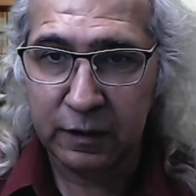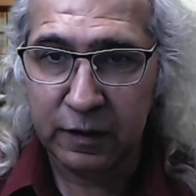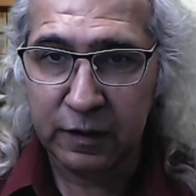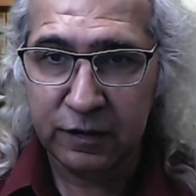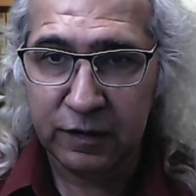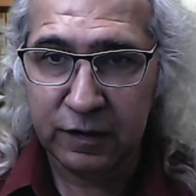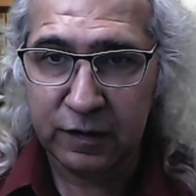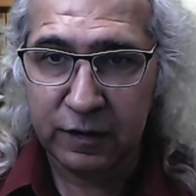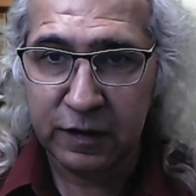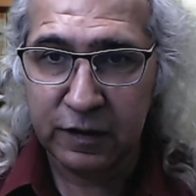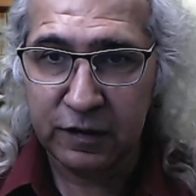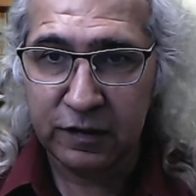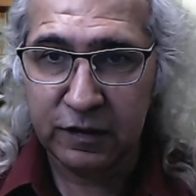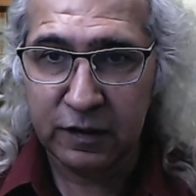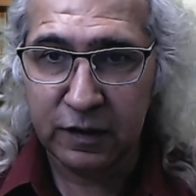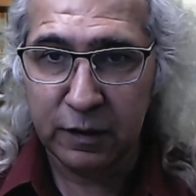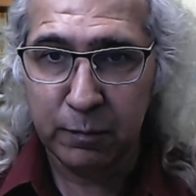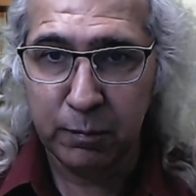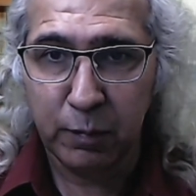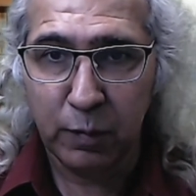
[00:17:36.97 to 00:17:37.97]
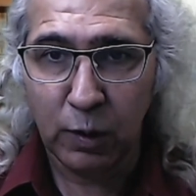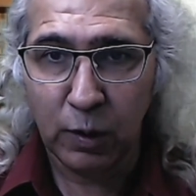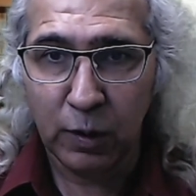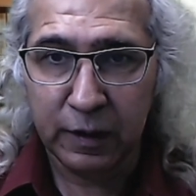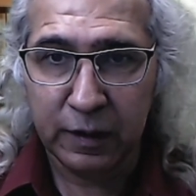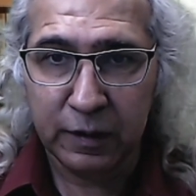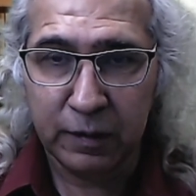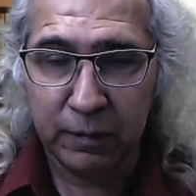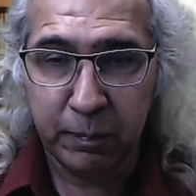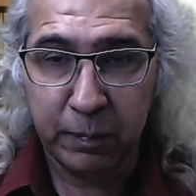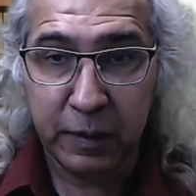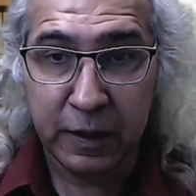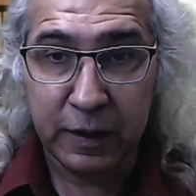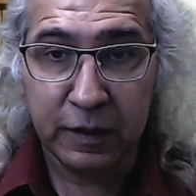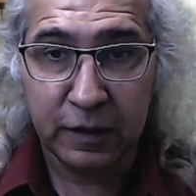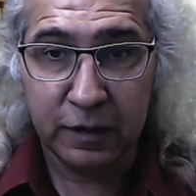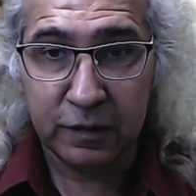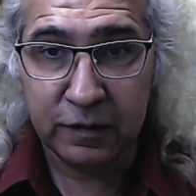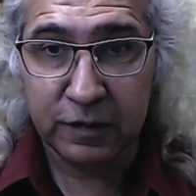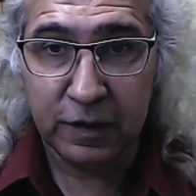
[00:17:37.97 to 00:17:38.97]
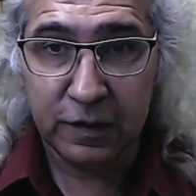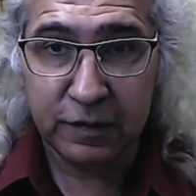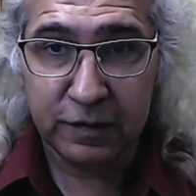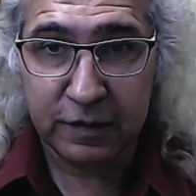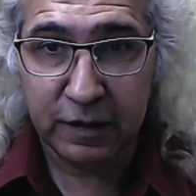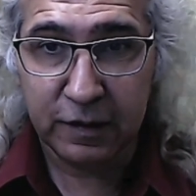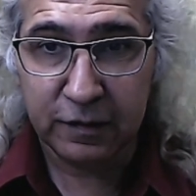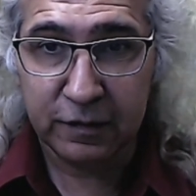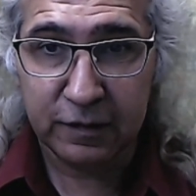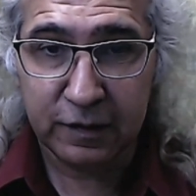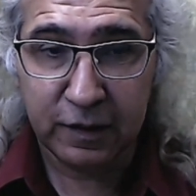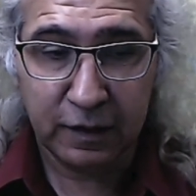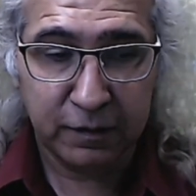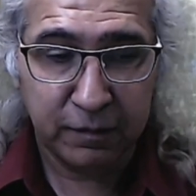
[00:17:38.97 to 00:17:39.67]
this disembodied pre existence that